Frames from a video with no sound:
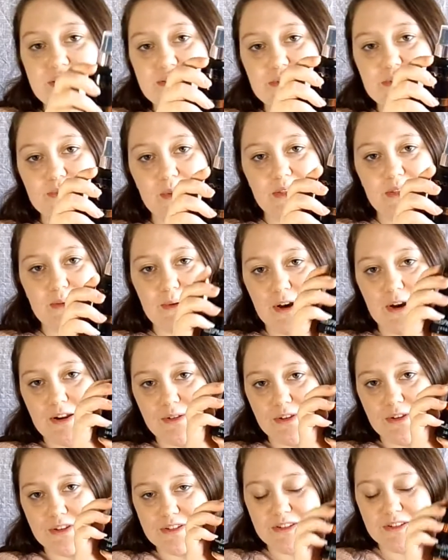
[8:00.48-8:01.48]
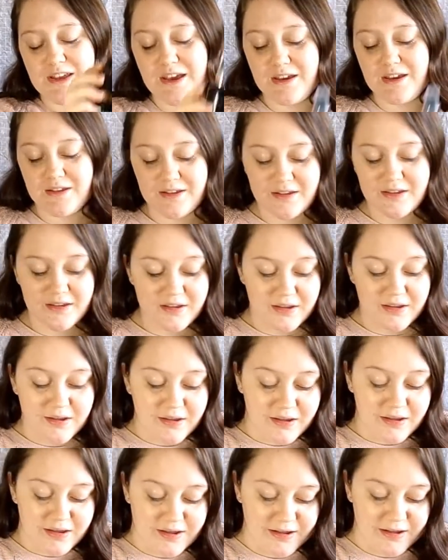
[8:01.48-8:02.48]
what the bottle looks like.
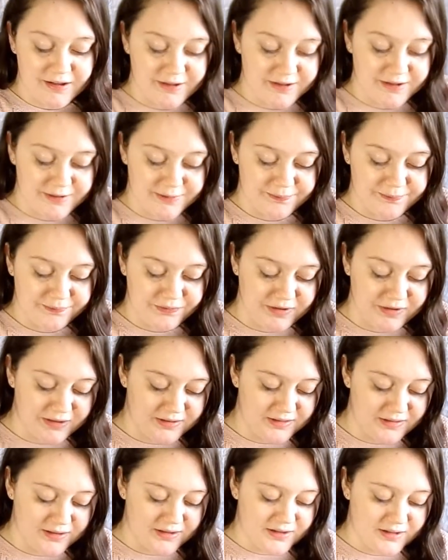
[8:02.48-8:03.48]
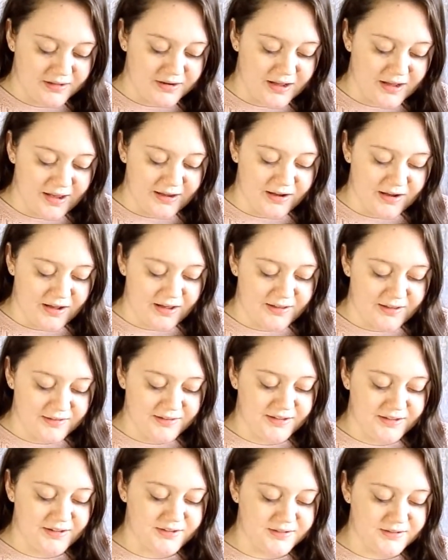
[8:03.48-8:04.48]
And then I got
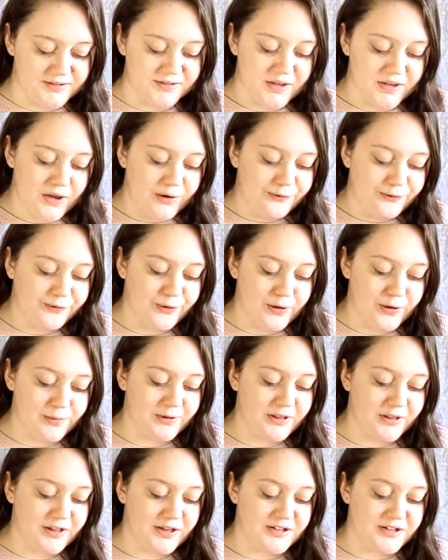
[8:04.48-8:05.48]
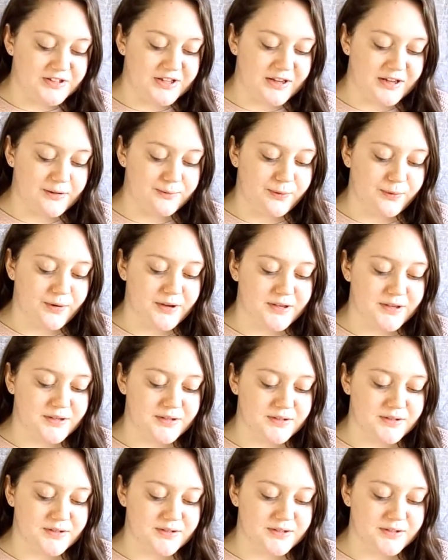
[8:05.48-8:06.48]
these Formula
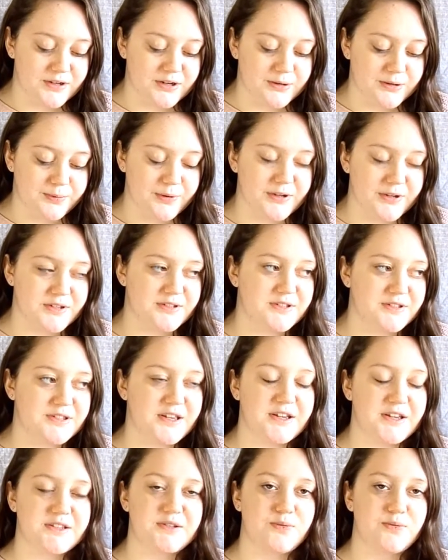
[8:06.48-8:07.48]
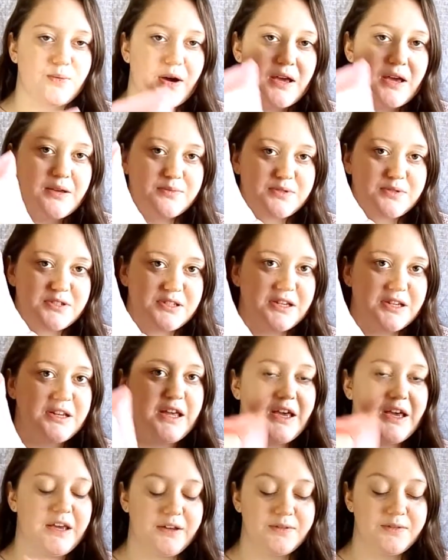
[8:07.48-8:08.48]
10.0.6 wipes
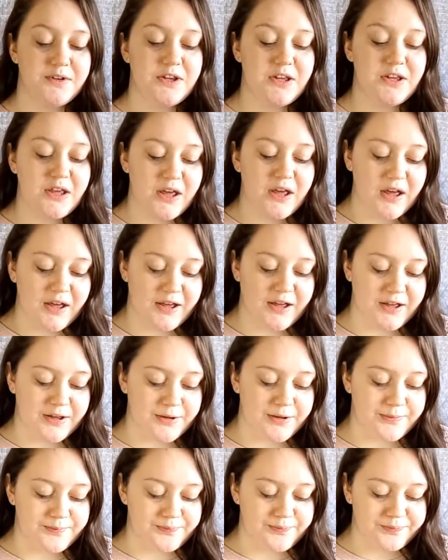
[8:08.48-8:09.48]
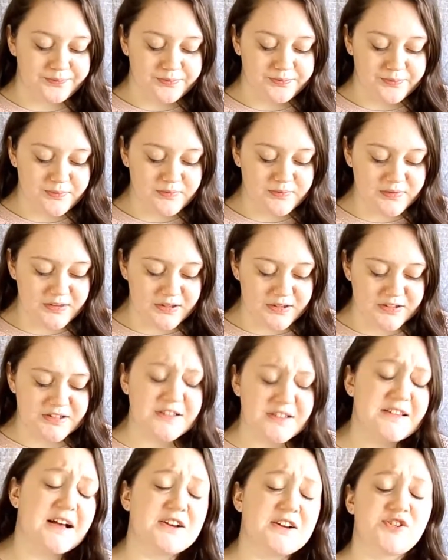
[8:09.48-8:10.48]
today. This is
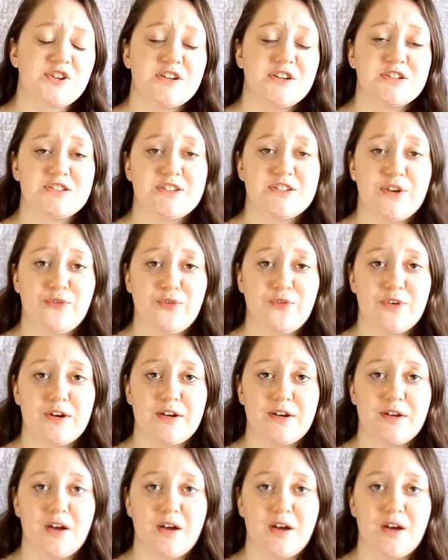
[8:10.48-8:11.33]
actually a different